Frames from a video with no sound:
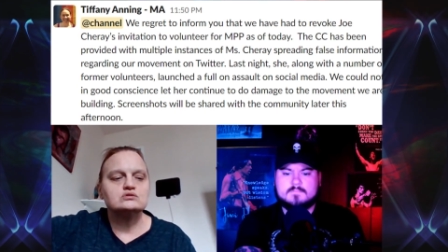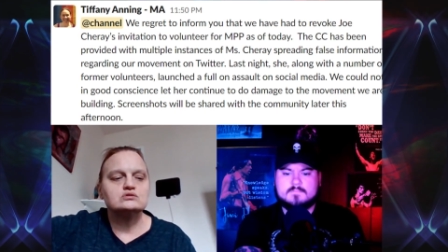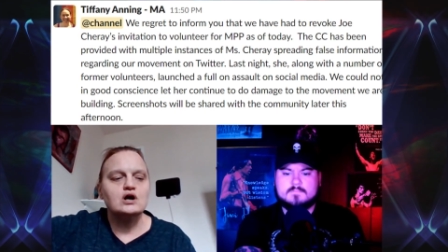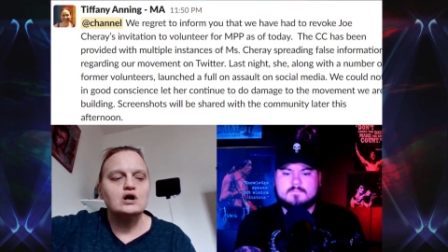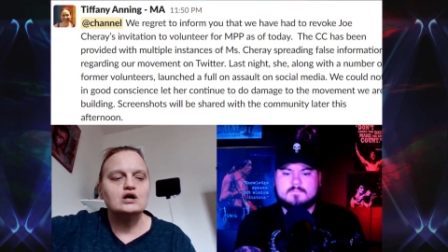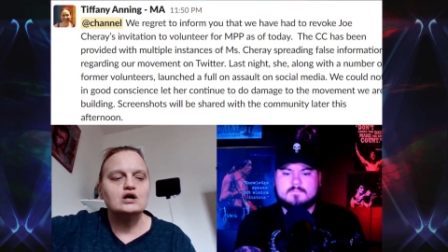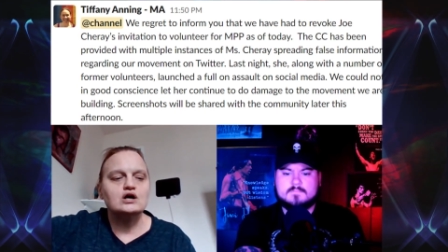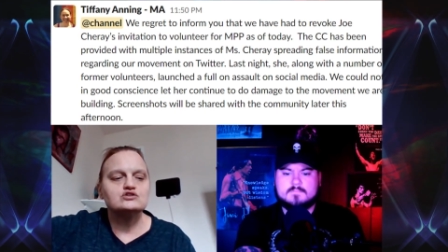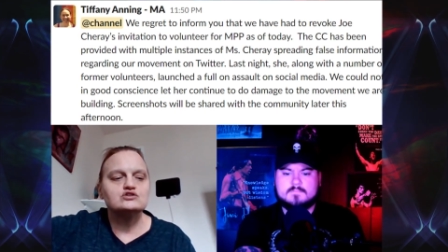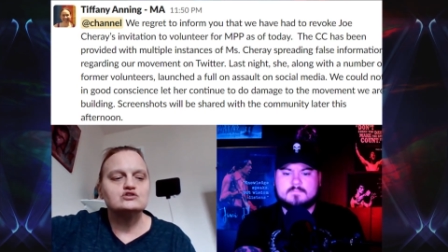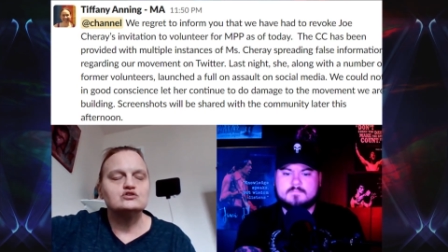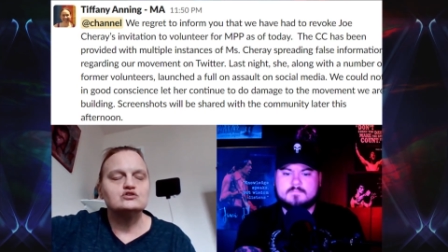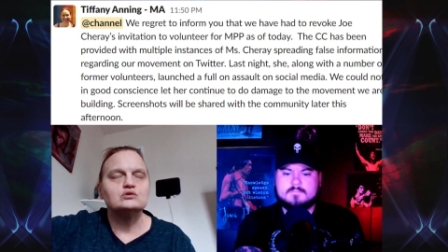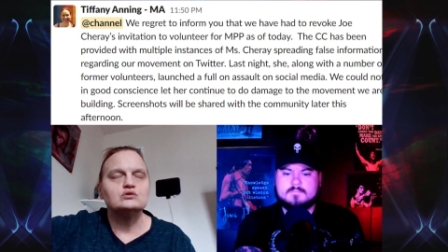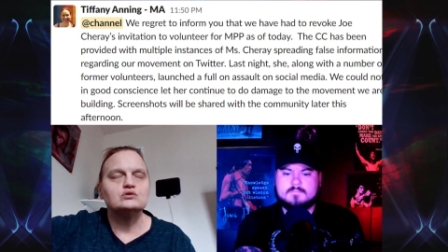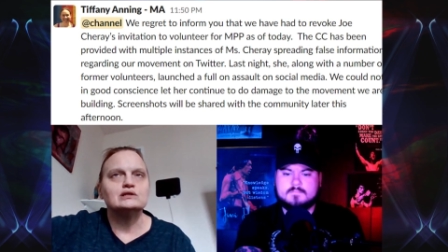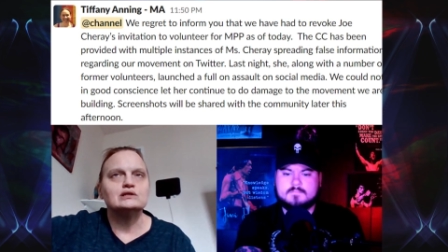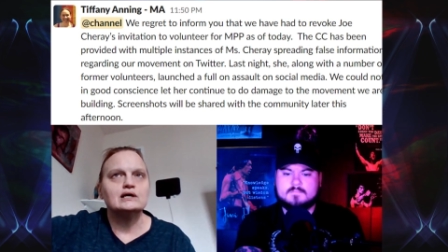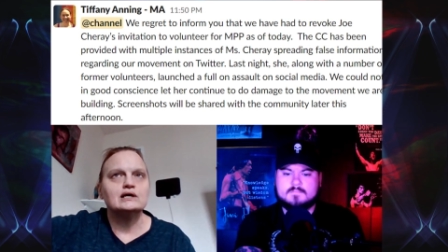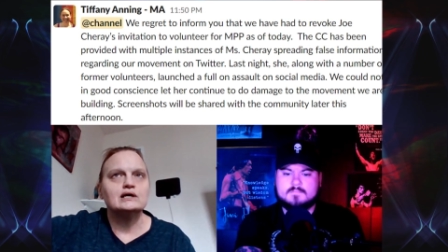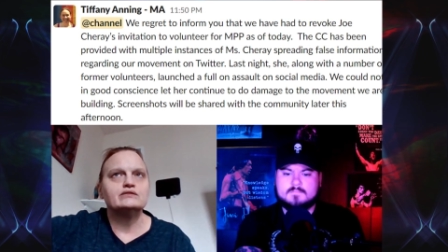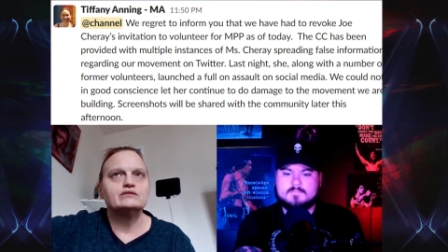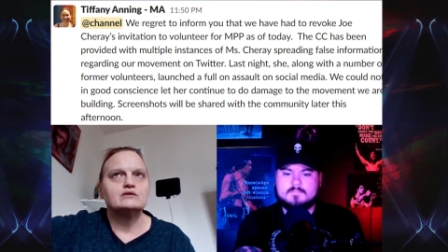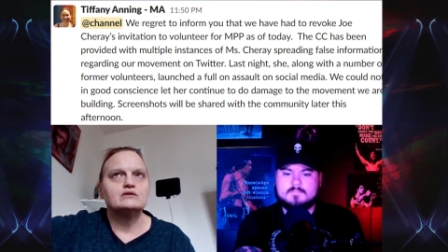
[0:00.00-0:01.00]
talk to
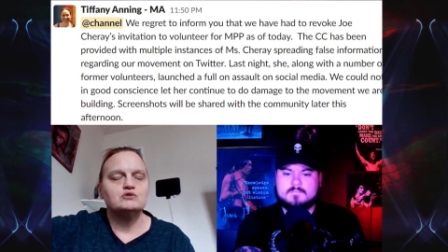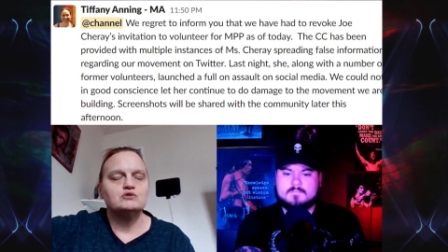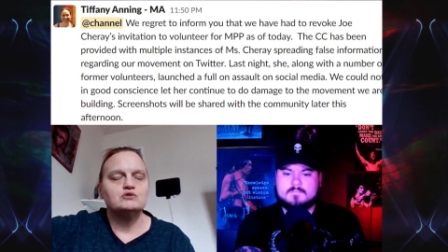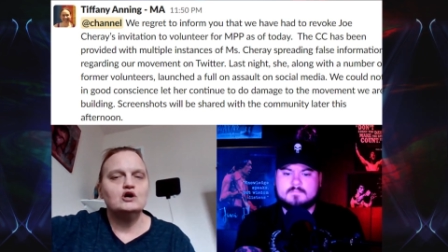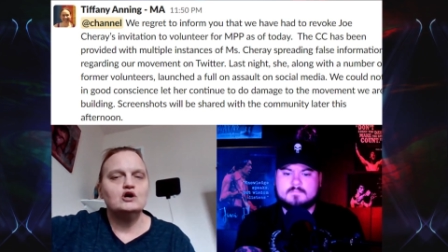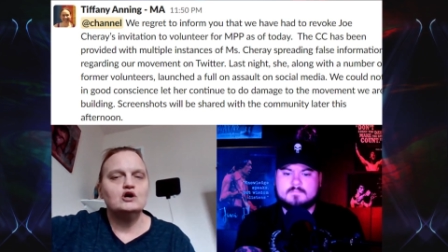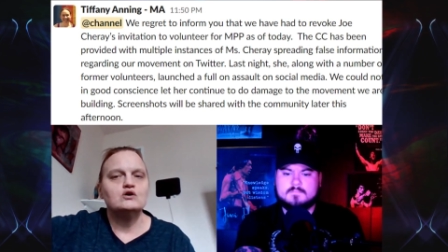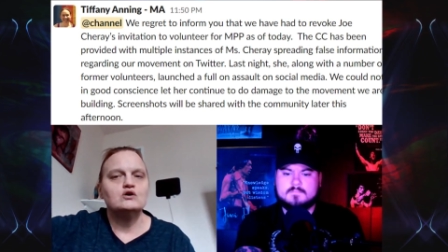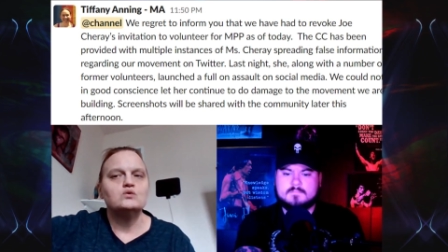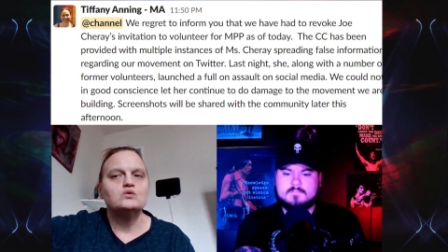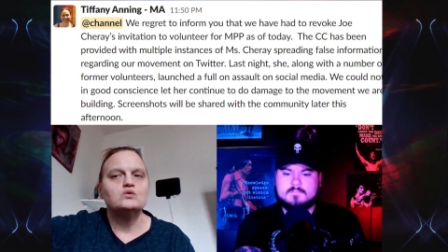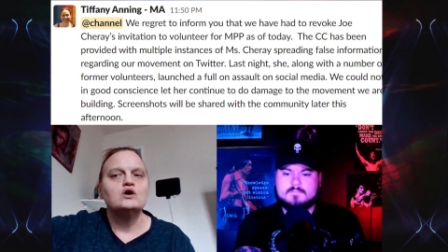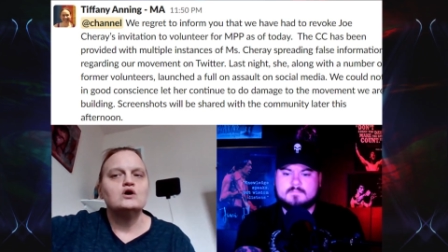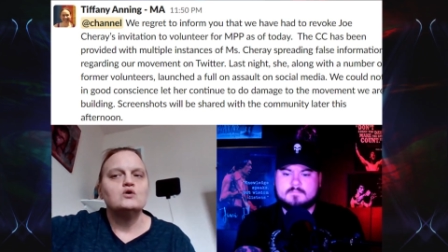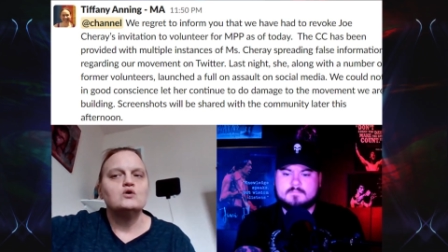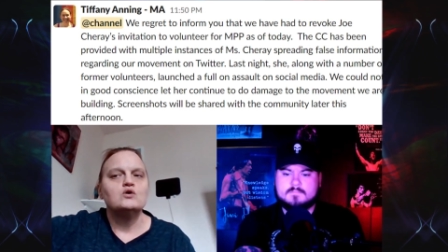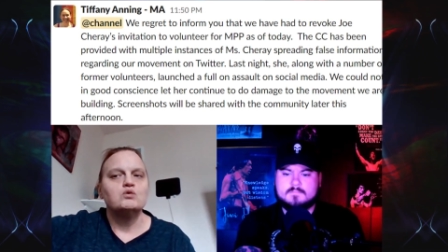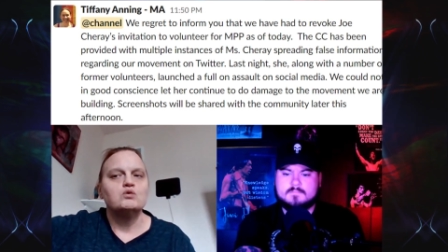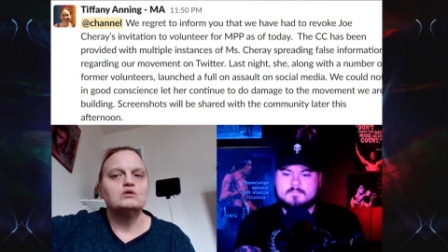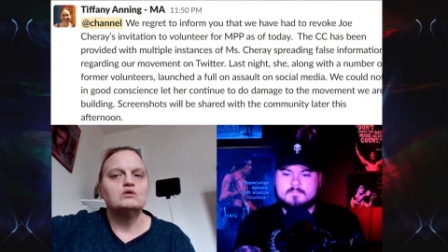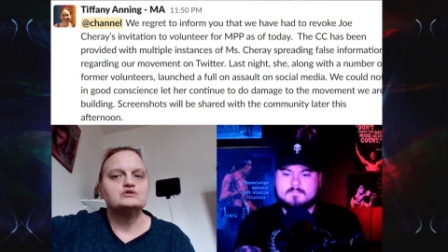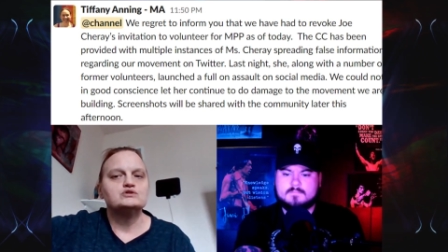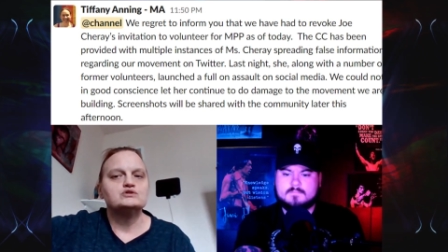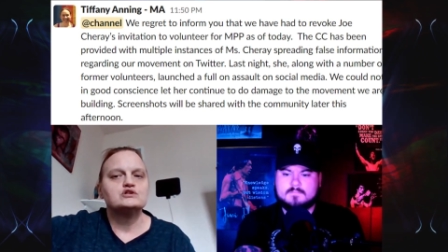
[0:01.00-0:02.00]
and let them know
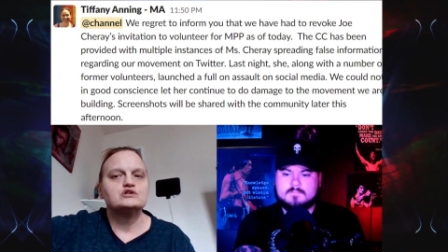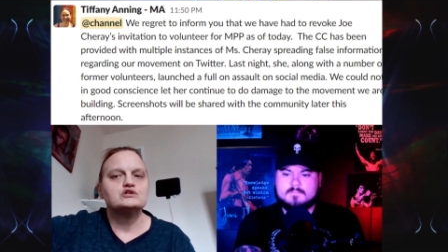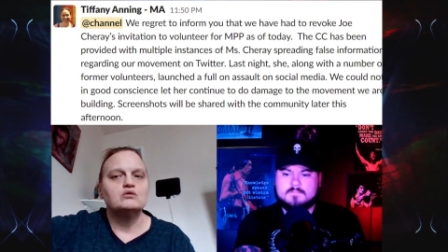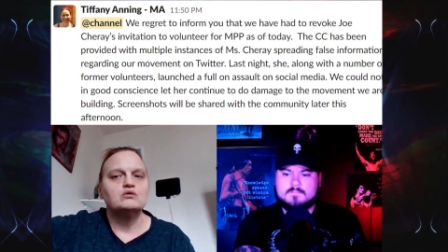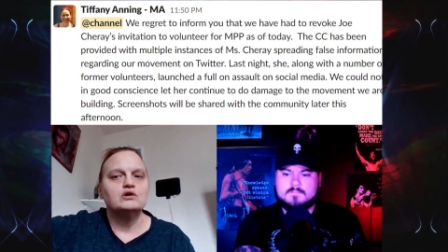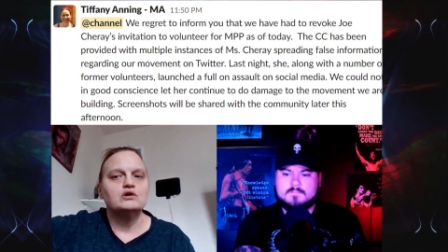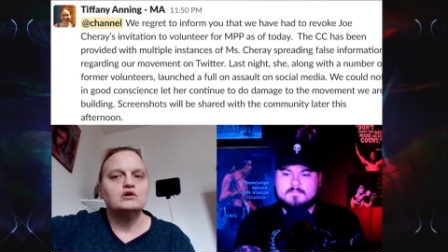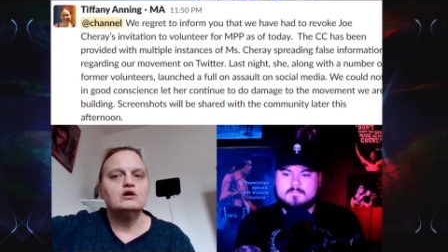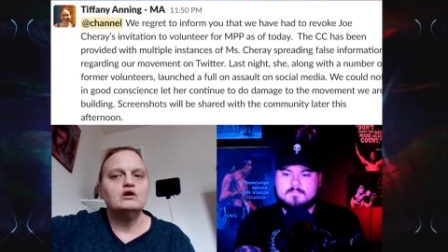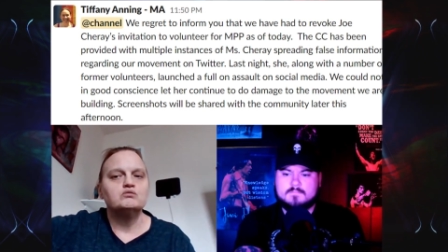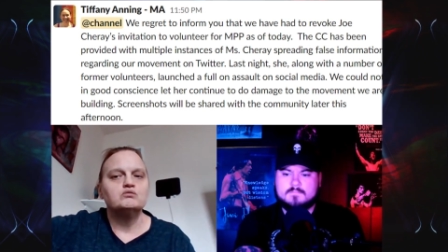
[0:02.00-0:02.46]
what was going